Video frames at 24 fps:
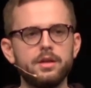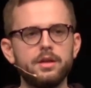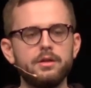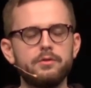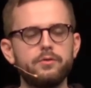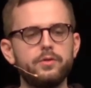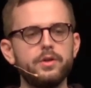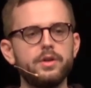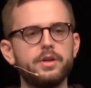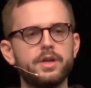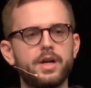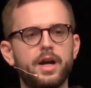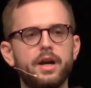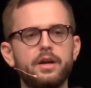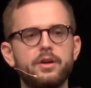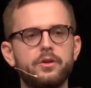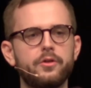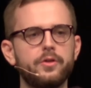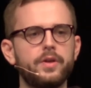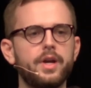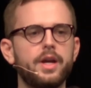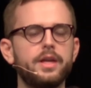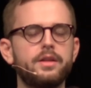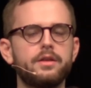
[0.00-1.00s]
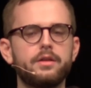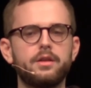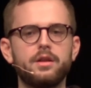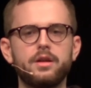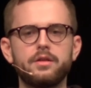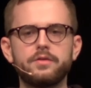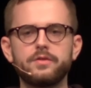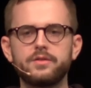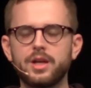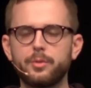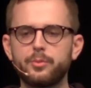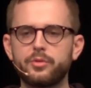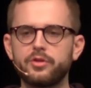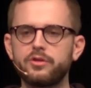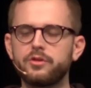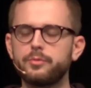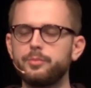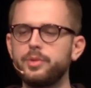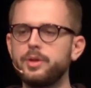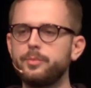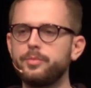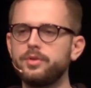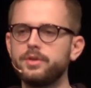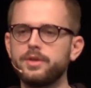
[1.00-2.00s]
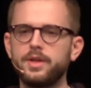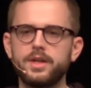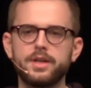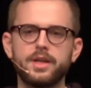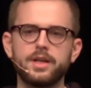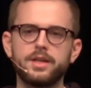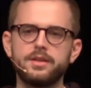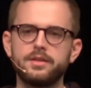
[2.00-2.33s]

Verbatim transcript: if we aggregate enough number of people that